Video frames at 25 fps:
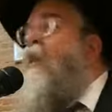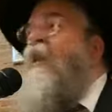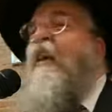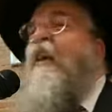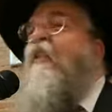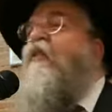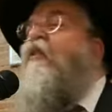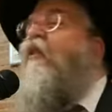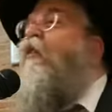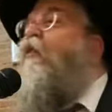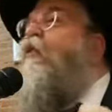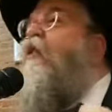
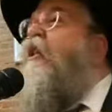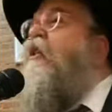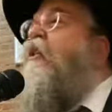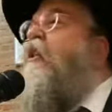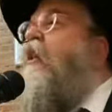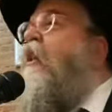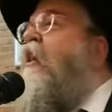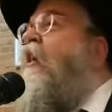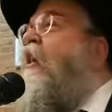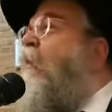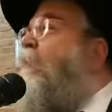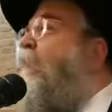read how
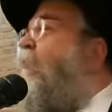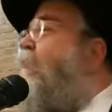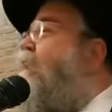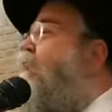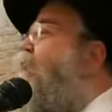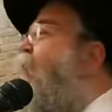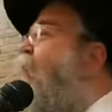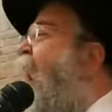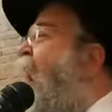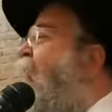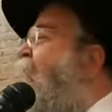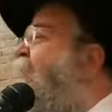the
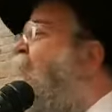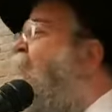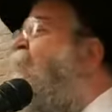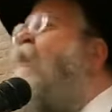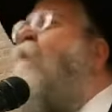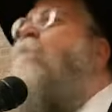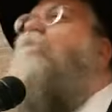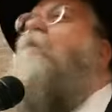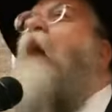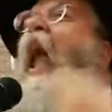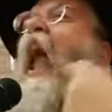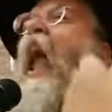Frierdiker
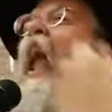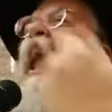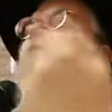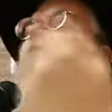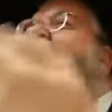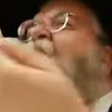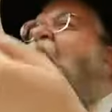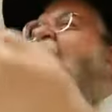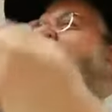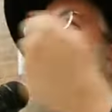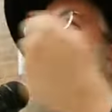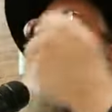Rebbe
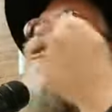writes, the